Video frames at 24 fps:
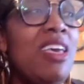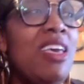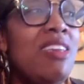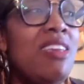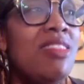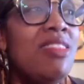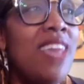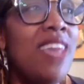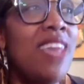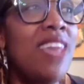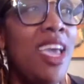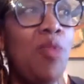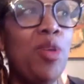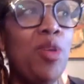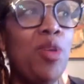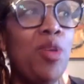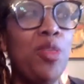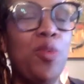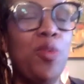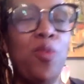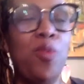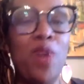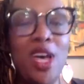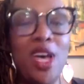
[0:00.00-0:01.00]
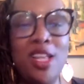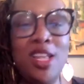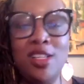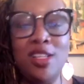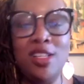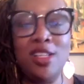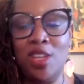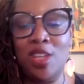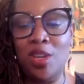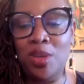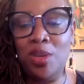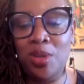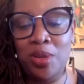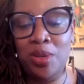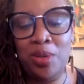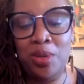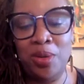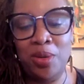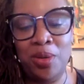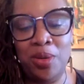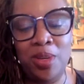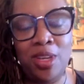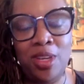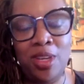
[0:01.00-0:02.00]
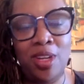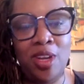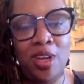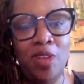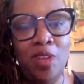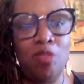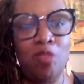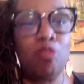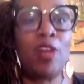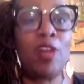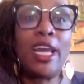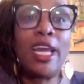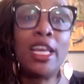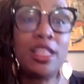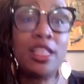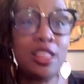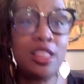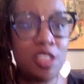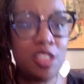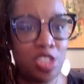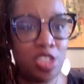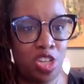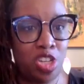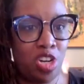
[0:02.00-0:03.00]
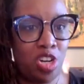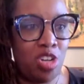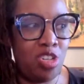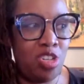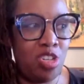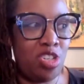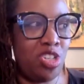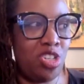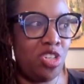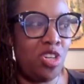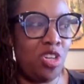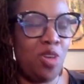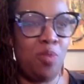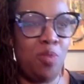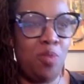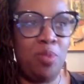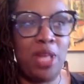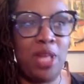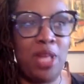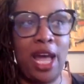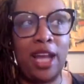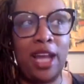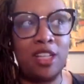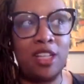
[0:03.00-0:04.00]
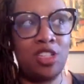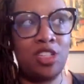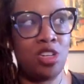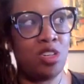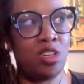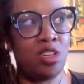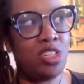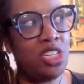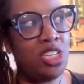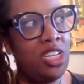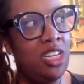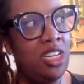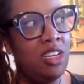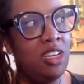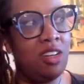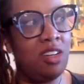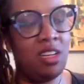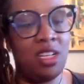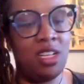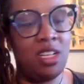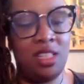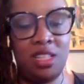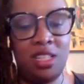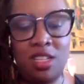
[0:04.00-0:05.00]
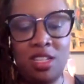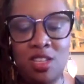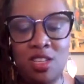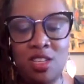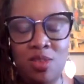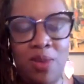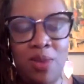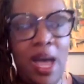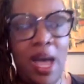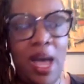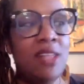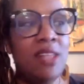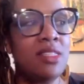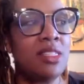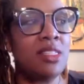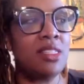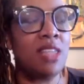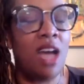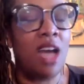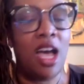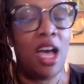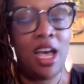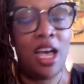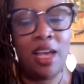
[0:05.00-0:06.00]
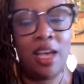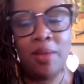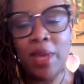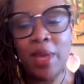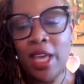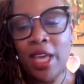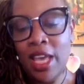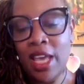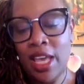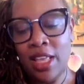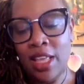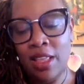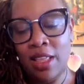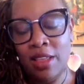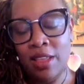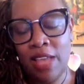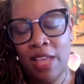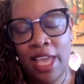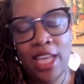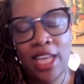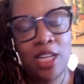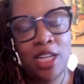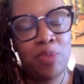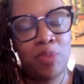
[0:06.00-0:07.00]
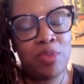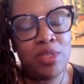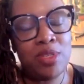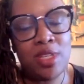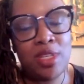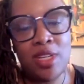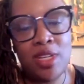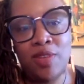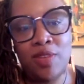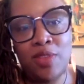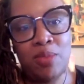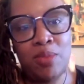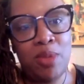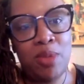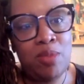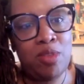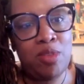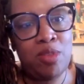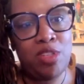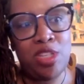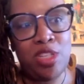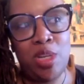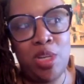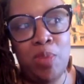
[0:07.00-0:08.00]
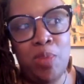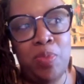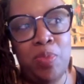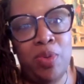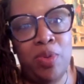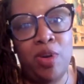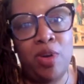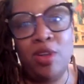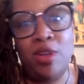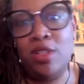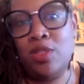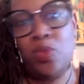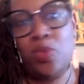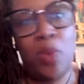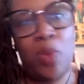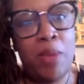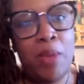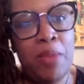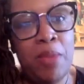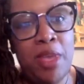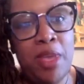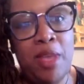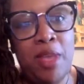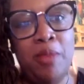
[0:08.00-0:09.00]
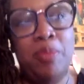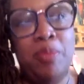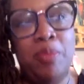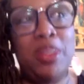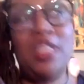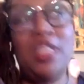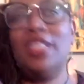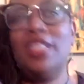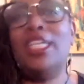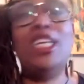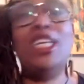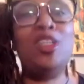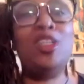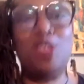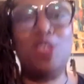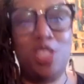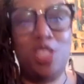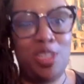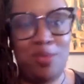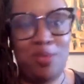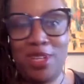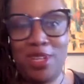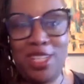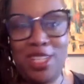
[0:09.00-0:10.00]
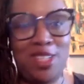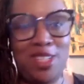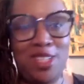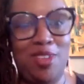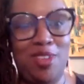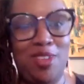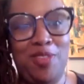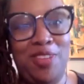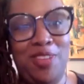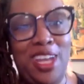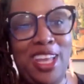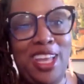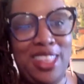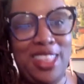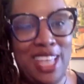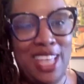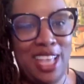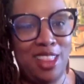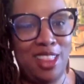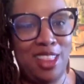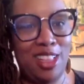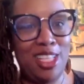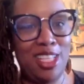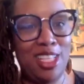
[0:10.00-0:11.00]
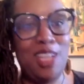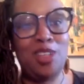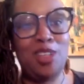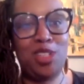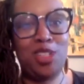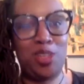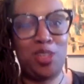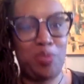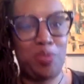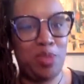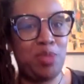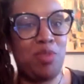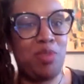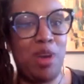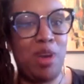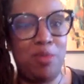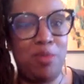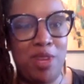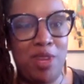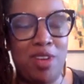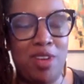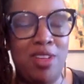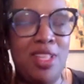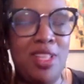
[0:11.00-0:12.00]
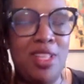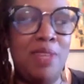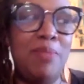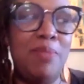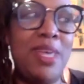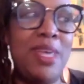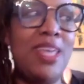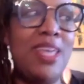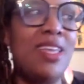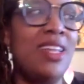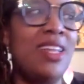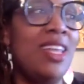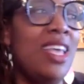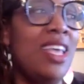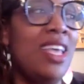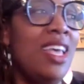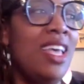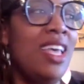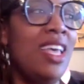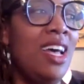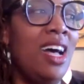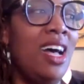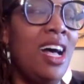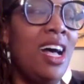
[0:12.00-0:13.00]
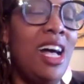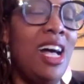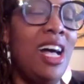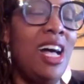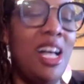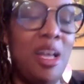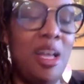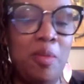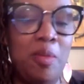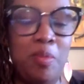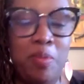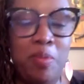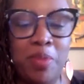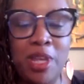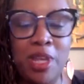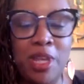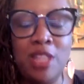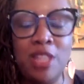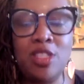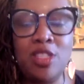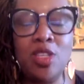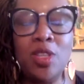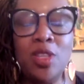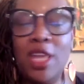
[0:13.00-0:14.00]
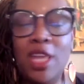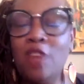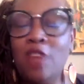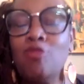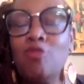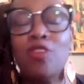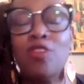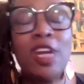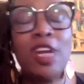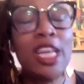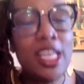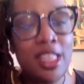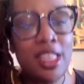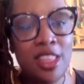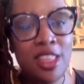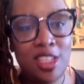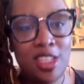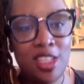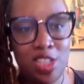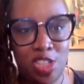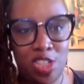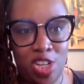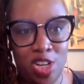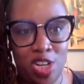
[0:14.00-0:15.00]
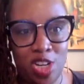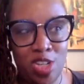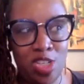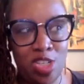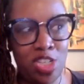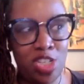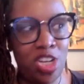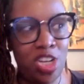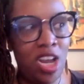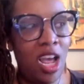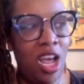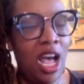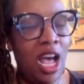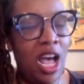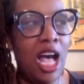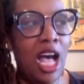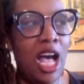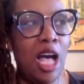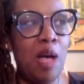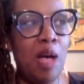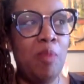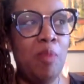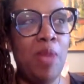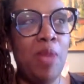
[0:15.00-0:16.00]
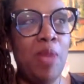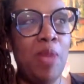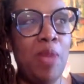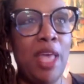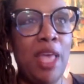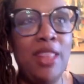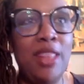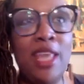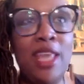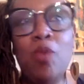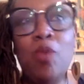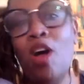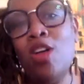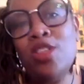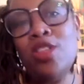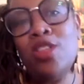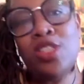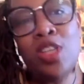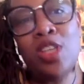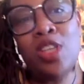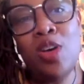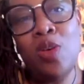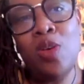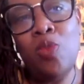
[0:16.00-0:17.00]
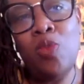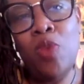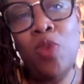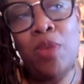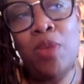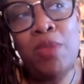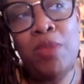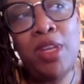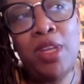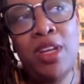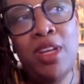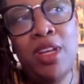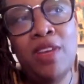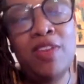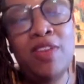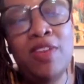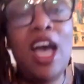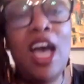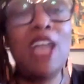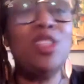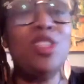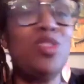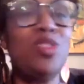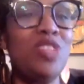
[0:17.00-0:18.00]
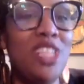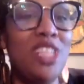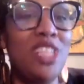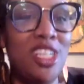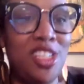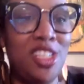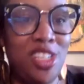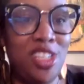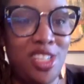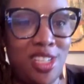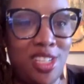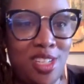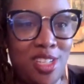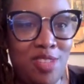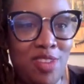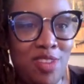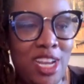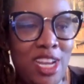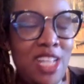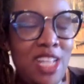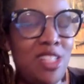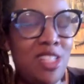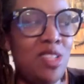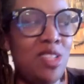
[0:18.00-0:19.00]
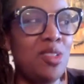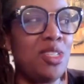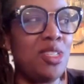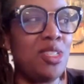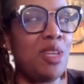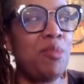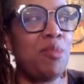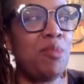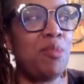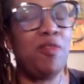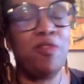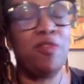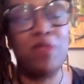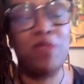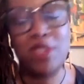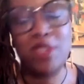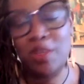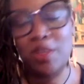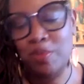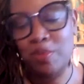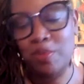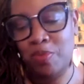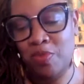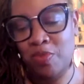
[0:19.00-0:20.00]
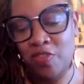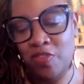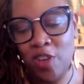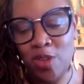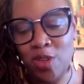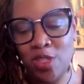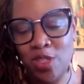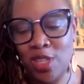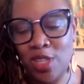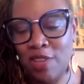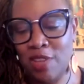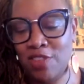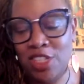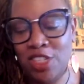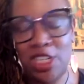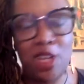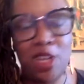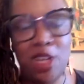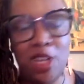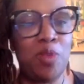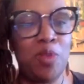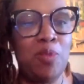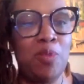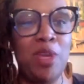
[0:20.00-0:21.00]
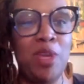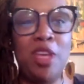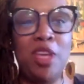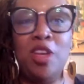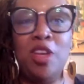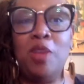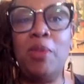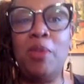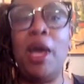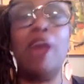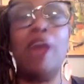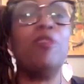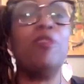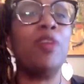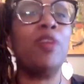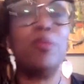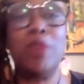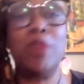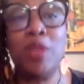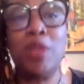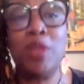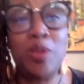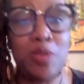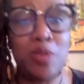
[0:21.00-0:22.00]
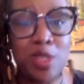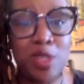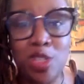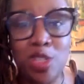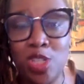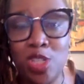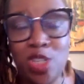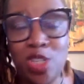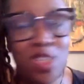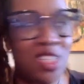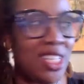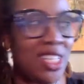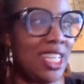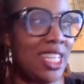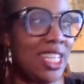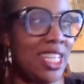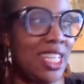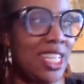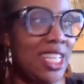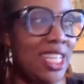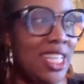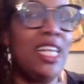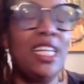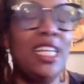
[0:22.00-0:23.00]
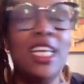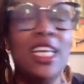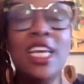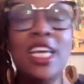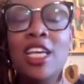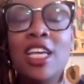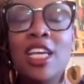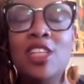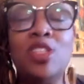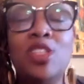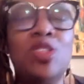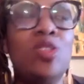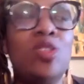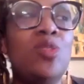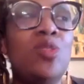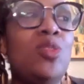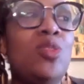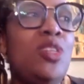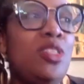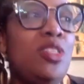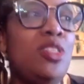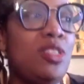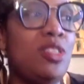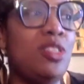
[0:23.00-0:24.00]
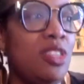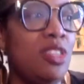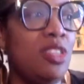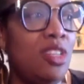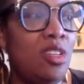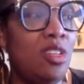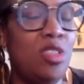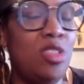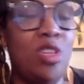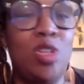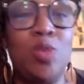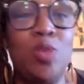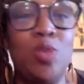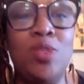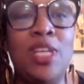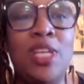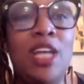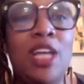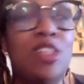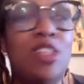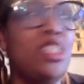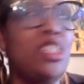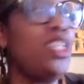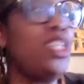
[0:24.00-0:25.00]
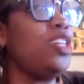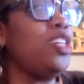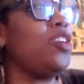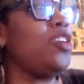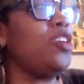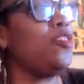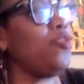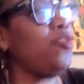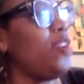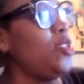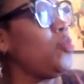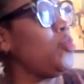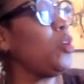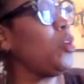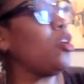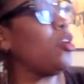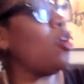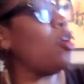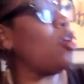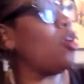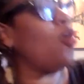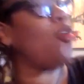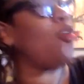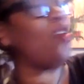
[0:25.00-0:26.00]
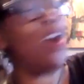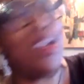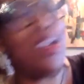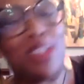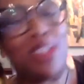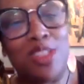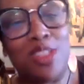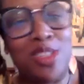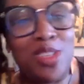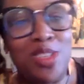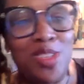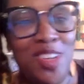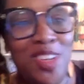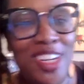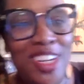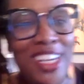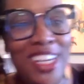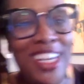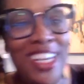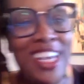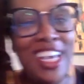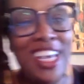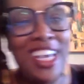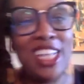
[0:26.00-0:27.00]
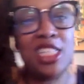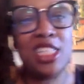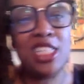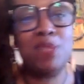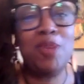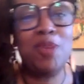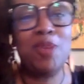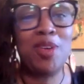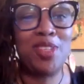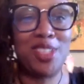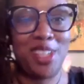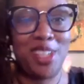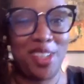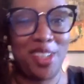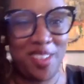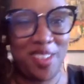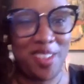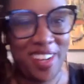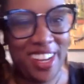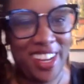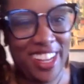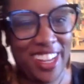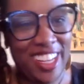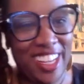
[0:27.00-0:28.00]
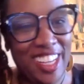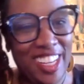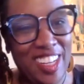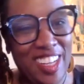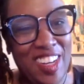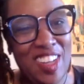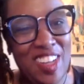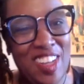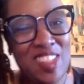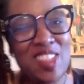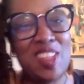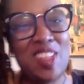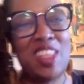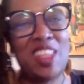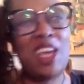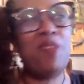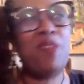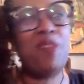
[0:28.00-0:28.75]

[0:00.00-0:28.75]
they were the ones who you know ran the church you know black church here in the us uh, 80% of the membership women, but the leadership doesn't reflect that. The leadership is primarily men. hmm Um, and so they ran the church. Um, hmm. and they were also women of contradictions, right? So some of some folks have shared with me, you know, my grandmother was a church lady, and as soon as you know church was out, she and her friends would go across the street and smoke a cigarette, you know. So they